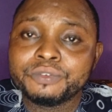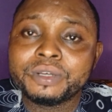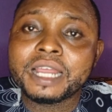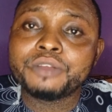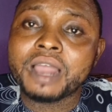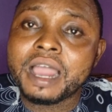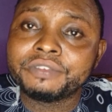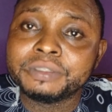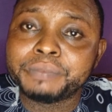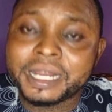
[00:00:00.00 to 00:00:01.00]
whether you are
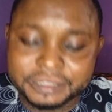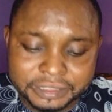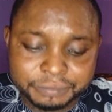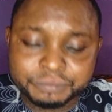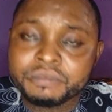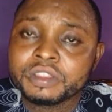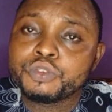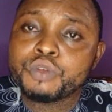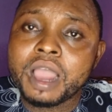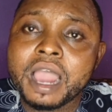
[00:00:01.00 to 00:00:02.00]
having bad dream,
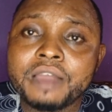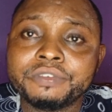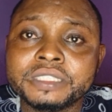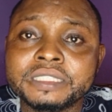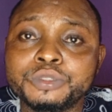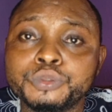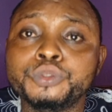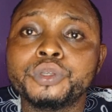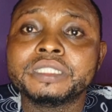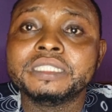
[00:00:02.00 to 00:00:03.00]
you
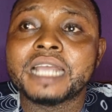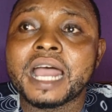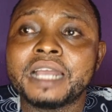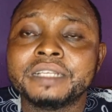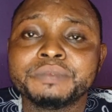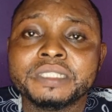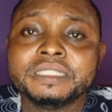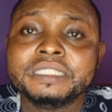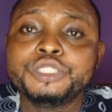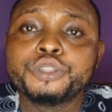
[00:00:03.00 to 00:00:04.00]
notice that
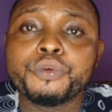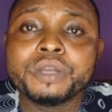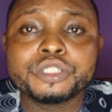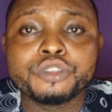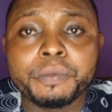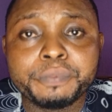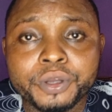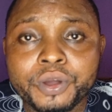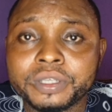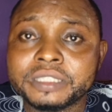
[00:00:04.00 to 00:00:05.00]
this away is not
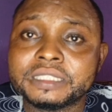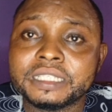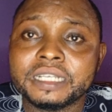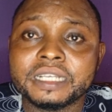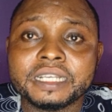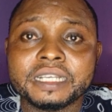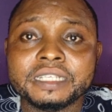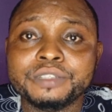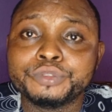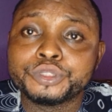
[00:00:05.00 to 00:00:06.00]
pure, it's the
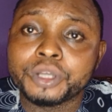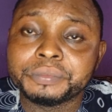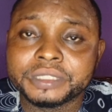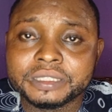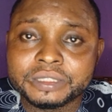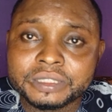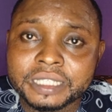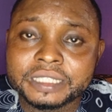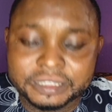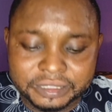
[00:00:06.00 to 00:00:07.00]
evil something,
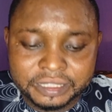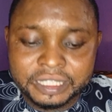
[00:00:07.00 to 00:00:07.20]
take it.